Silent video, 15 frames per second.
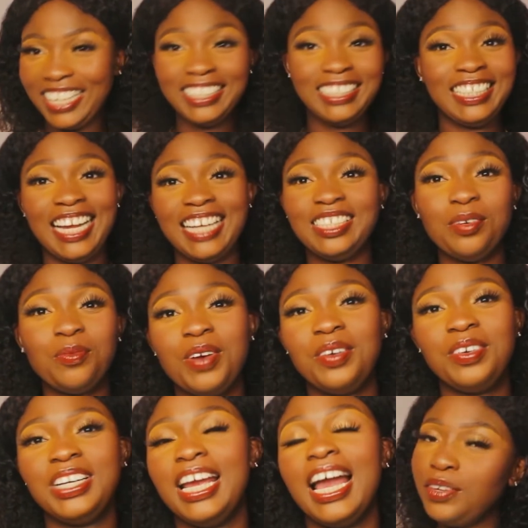I just like her
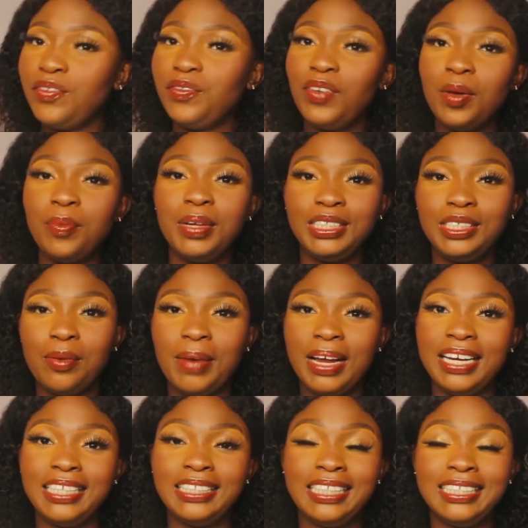already. The fourth person on
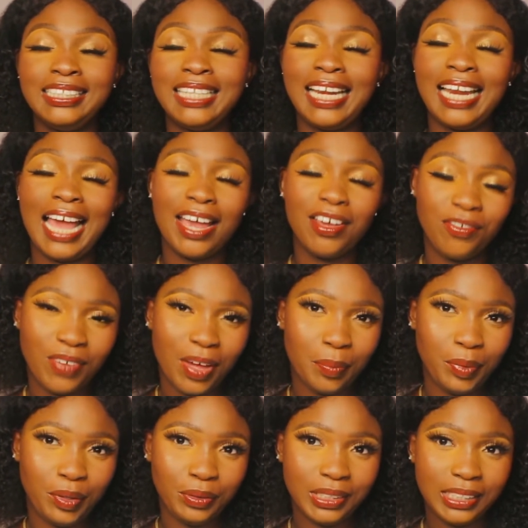my list is
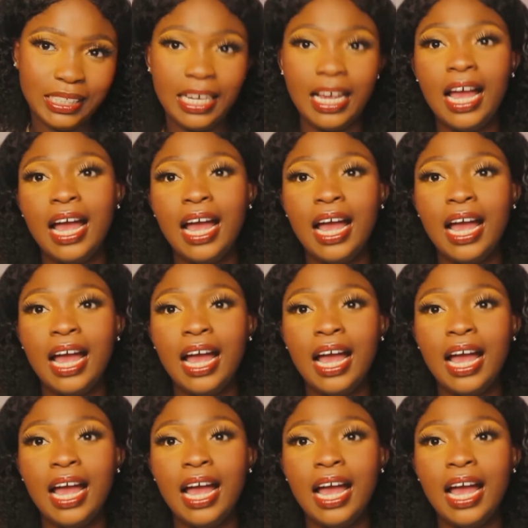Lifa Beauty.